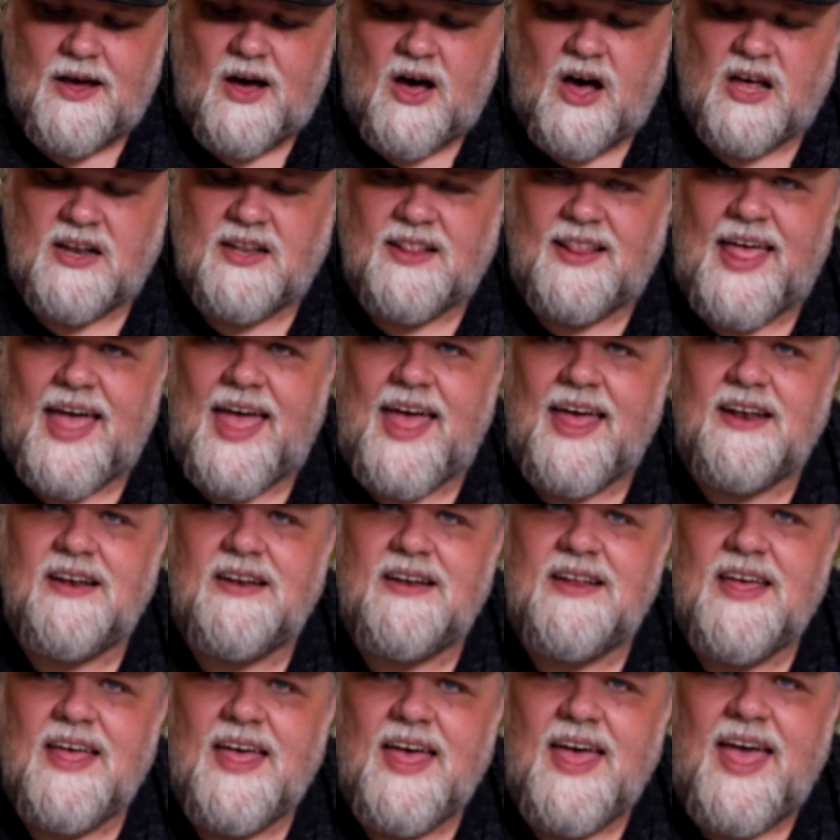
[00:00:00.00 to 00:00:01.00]
on
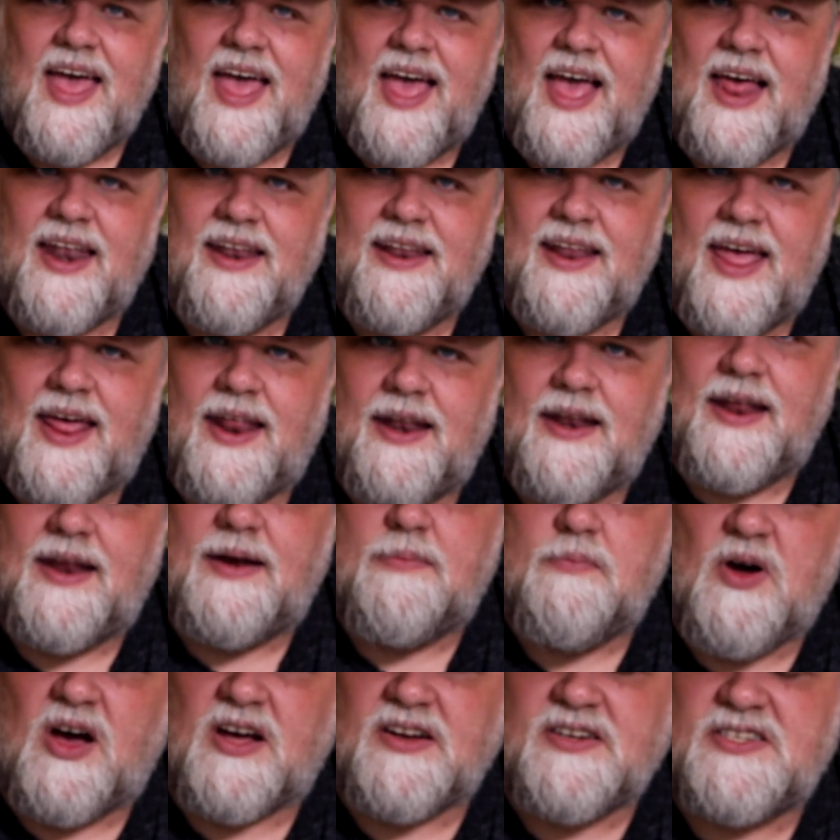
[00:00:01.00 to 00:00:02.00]
land, and then
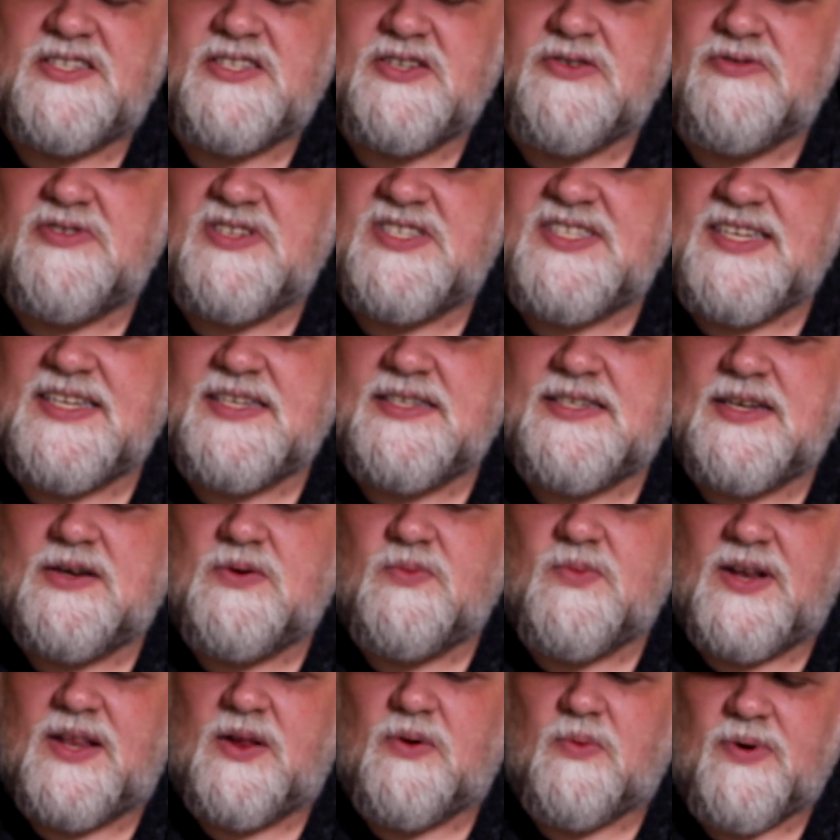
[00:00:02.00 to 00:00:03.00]
in monsoon
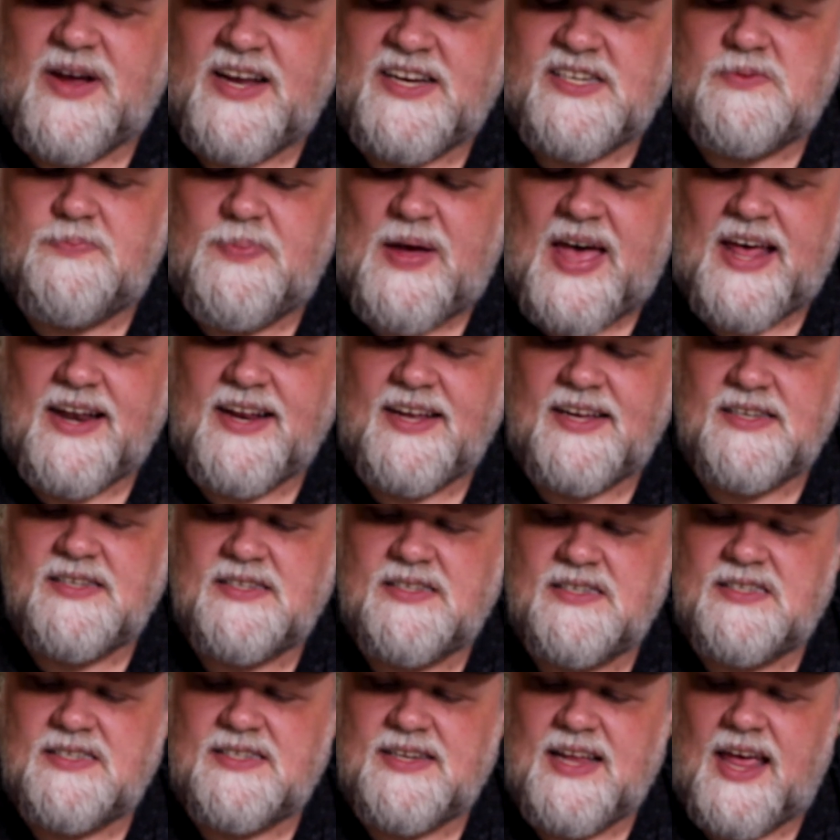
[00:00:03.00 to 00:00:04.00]
season, when the rice
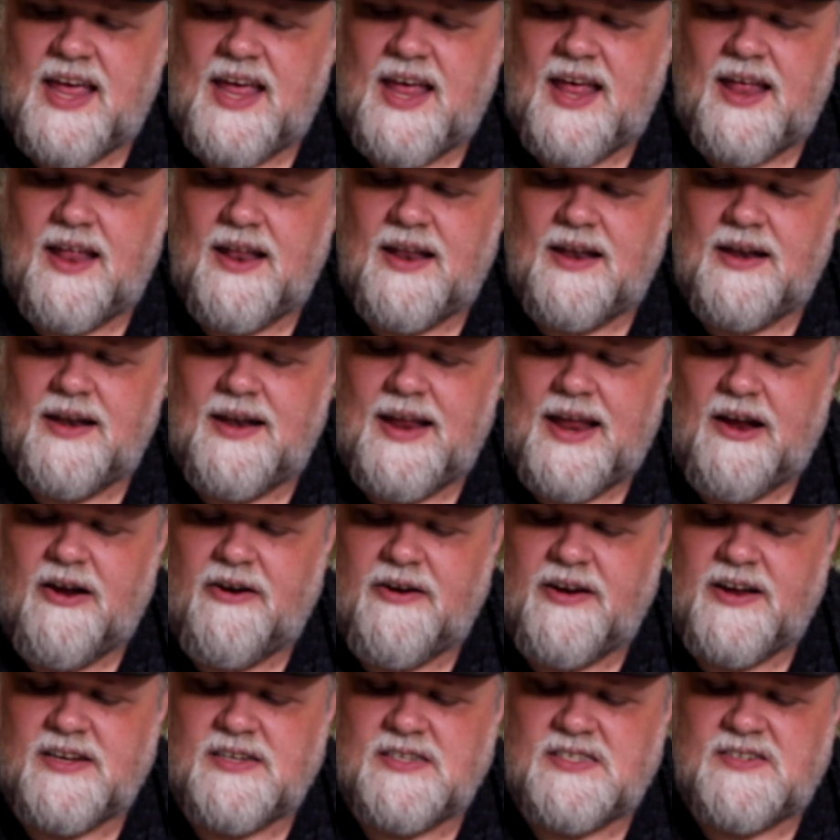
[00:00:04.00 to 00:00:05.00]
paddies and
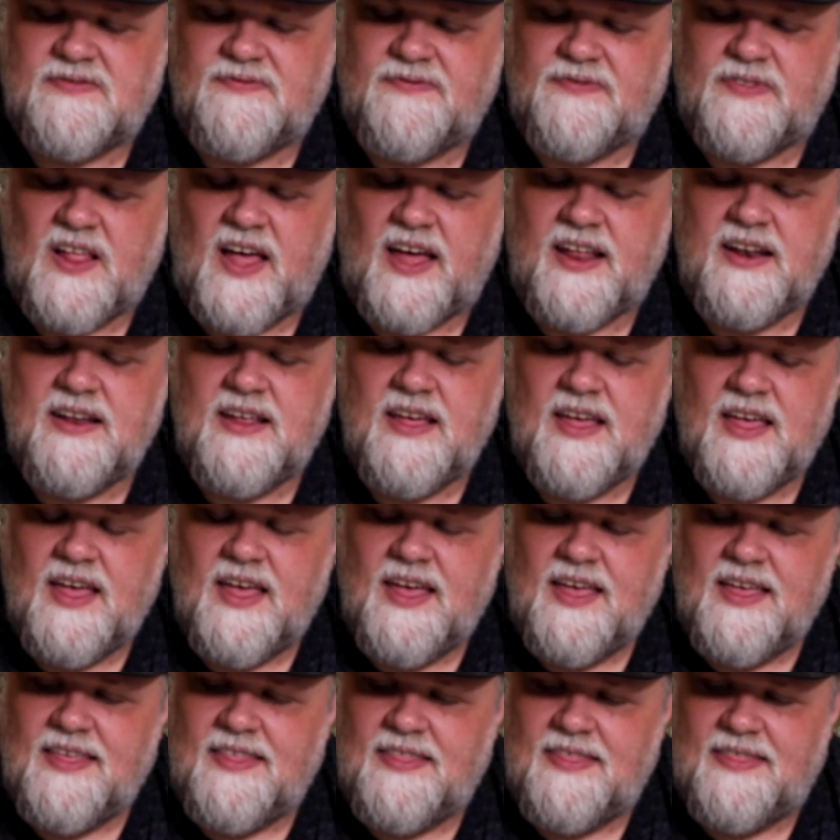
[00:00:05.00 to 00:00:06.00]
areas flood,
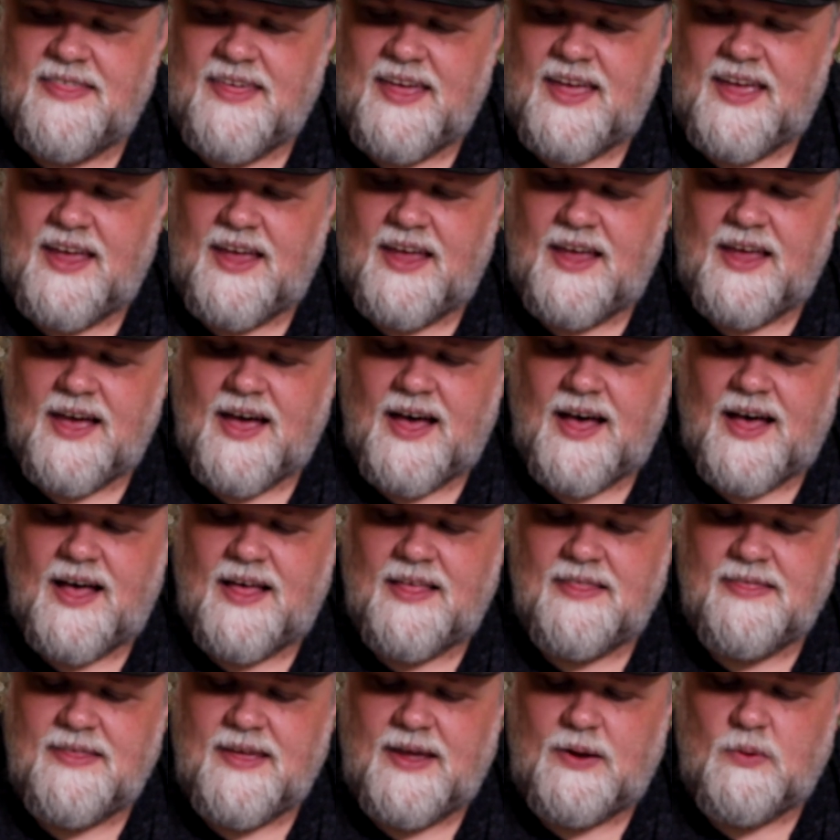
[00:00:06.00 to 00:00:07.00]
they
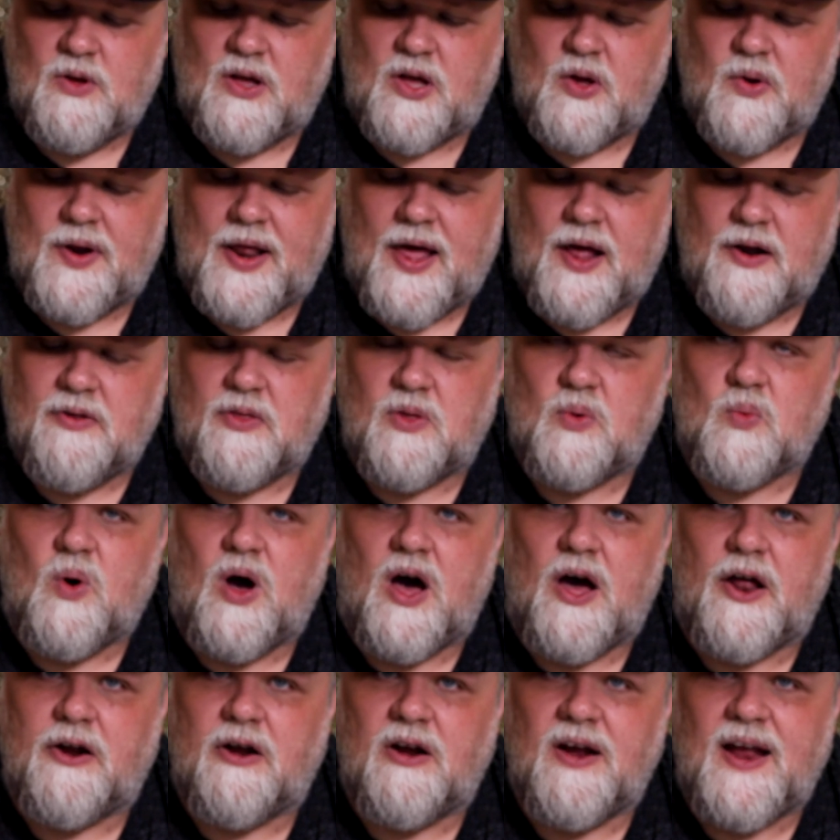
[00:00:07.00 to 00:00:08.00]
will go down to the
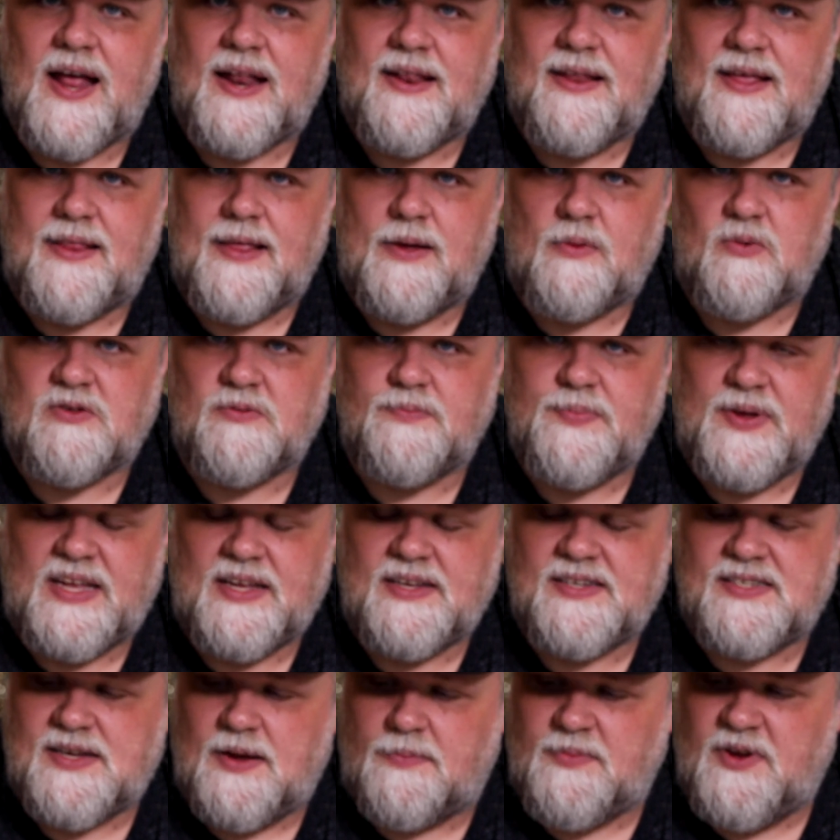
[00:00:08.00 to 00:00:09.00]
water, and then they will
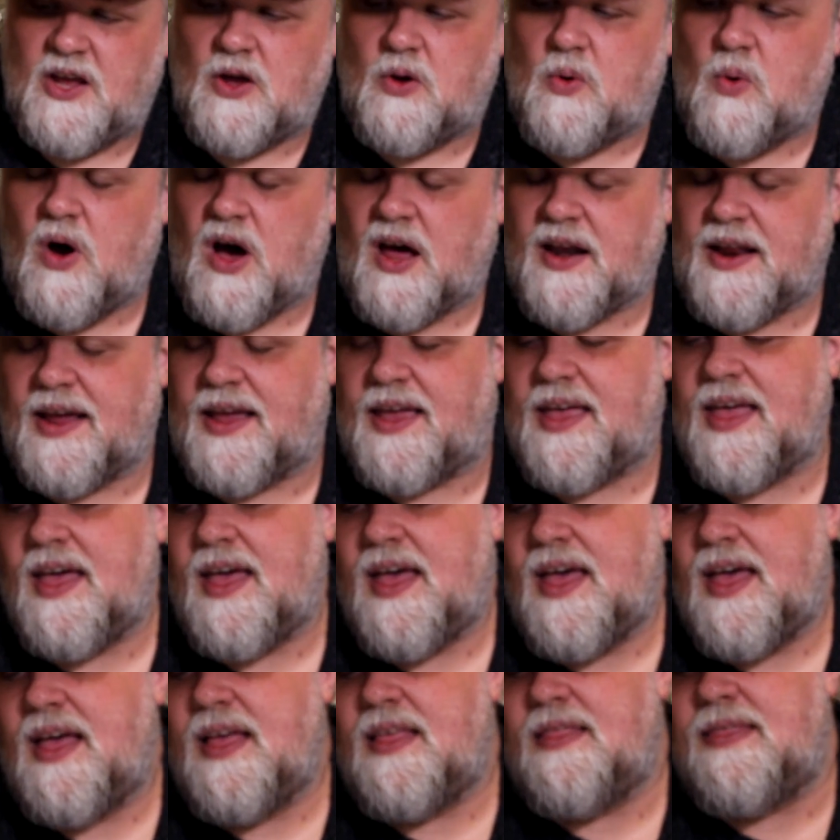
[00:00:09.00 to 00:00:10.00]
be semi-aquatic.
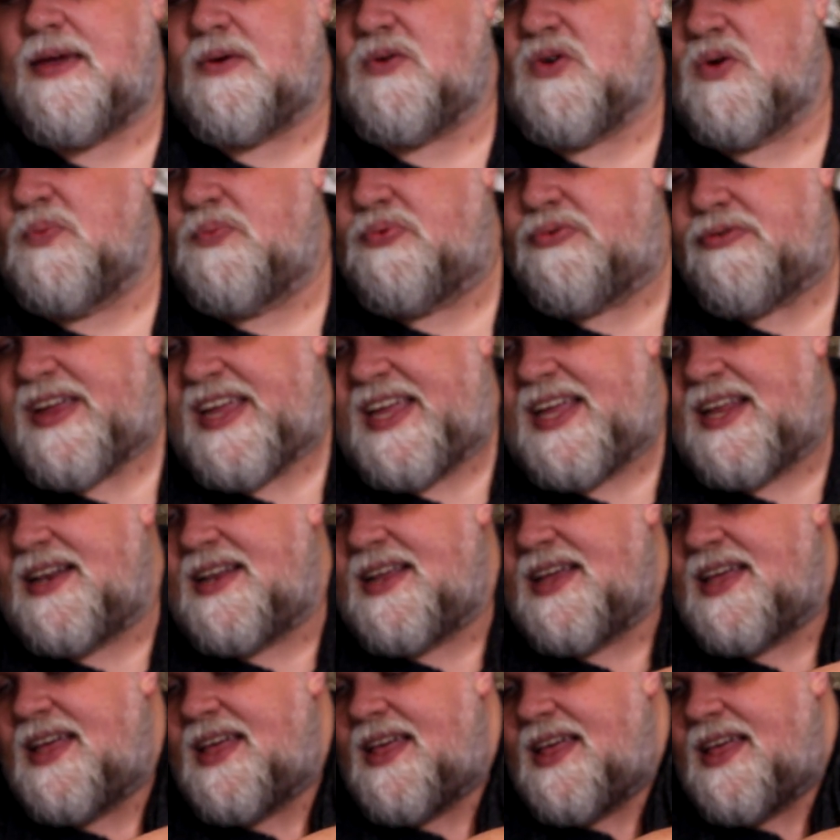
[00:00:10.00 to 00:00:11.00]
They will breed,